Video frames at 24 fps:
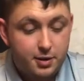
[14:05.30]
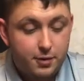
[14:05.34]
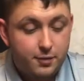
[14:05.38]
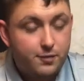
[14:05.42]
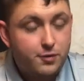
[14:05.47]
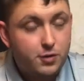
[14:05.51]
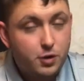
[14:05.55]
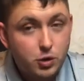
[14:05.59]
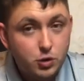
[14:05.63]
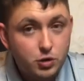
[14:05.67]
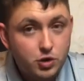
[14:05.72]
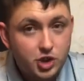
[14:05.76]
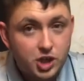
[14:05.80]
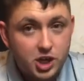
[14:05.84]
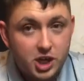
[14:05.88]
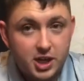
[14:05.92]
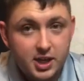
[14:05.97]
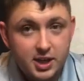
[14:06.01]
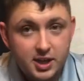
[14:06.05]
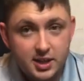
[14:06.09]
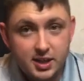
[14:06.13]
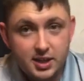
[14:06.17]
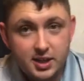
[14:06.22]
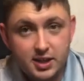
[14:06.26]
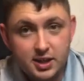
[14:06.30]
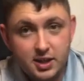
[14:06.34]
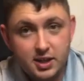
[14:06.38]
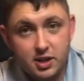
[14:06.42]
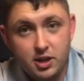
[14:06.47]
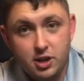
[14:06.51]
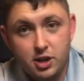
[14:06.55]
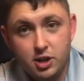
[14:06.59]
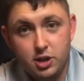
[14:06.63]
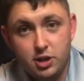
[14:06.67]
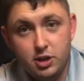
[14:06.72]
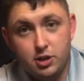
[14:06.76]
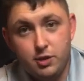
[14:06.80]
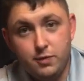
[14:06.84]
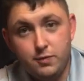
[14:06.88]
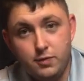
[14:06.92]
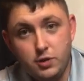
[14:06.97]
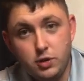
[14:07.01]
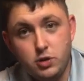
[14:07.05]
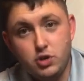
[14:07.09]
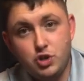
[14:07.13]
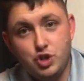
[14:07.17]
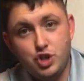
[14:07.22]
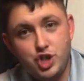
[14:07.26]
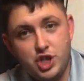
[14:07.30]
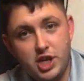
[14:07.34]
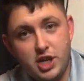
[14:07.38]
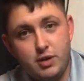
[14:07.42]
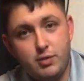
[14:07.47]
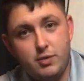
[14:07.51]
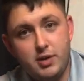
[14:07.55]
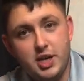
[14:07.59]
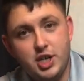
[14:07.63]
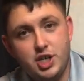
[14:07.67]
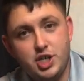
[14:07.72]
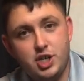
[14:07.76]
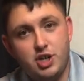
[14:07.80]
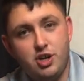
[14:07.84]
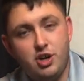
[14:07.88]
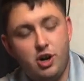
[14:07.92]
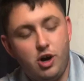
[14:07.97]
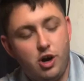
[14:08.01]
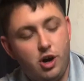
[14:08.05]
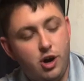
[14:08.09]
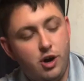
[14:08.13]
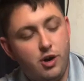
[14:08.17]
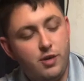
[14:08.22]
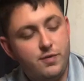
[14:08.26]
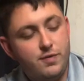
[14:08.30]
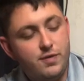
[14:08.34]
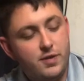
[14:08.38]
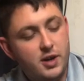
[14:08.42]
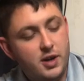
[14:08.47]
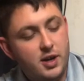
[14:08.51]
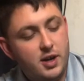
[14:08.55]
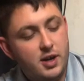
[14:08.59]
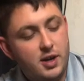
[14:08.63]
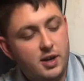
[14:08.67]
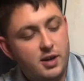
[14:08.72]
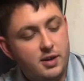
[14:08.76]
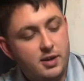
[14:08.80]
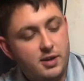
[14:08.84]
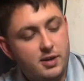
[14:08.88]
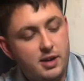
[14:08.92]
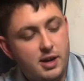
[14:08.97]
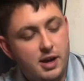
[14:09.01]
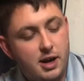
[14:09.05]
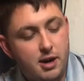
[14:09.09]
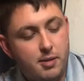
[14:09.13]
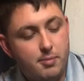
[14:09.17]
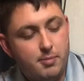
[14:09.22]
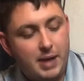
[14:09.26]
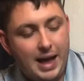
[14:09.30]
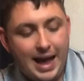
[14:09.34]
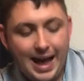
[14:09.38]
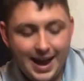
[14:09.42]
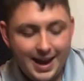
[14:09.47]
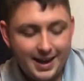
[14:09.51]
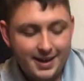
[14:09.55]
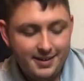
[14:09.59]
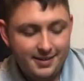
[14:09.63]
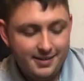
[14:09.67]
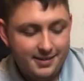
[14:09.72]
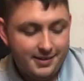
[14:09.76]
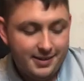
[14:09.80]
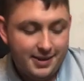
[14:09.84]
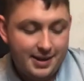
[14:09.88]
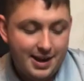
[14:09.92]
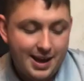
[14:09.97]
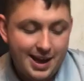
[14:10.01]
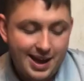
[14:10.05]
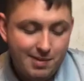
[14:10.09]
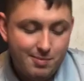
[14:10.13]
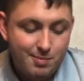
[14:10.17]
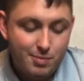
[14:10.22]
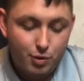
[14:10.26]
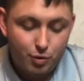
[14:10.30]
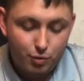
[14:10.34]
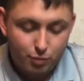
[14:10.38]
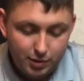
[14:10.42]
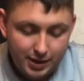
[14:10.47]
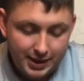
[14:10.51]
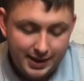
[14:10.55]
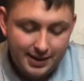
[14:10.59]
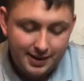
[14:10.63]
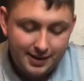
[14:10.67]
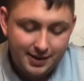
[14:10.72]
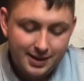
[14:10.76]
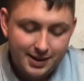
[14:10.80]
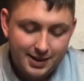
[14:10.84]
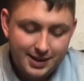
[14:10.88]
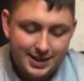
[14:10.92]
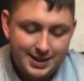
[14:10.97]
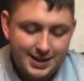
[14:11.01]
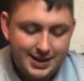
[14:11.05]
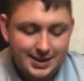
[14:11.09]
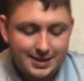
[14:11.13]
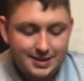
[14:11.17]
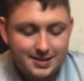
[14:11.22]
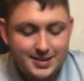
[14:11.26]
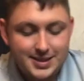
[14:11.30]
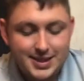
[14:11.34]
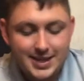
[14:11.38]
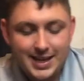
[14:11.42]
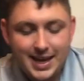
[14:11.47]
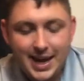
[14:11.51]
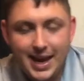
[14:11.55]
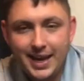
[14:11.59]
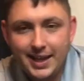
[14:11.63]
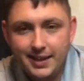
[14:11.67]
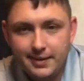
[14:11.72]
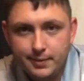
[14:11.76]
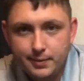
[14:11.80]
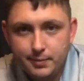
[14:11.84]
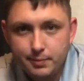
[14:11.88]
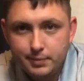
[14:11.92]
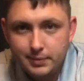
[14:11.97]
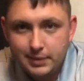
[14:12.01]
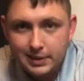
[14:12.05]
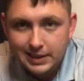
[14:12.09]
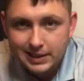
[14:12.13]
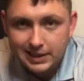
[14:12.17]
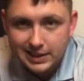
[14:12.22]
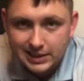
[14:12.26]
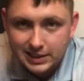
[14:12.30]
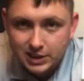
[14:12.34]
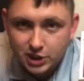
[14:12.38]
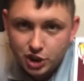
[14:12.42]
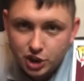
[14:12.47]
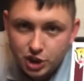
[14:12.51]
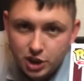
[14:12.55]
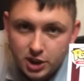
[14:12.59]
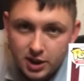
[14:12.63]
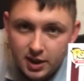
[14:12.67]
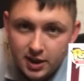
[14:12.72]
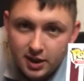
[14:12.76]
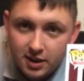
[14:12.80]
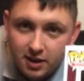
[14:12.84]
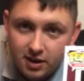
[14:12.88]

future generation of Aguila and Maria is Caleb Lynch.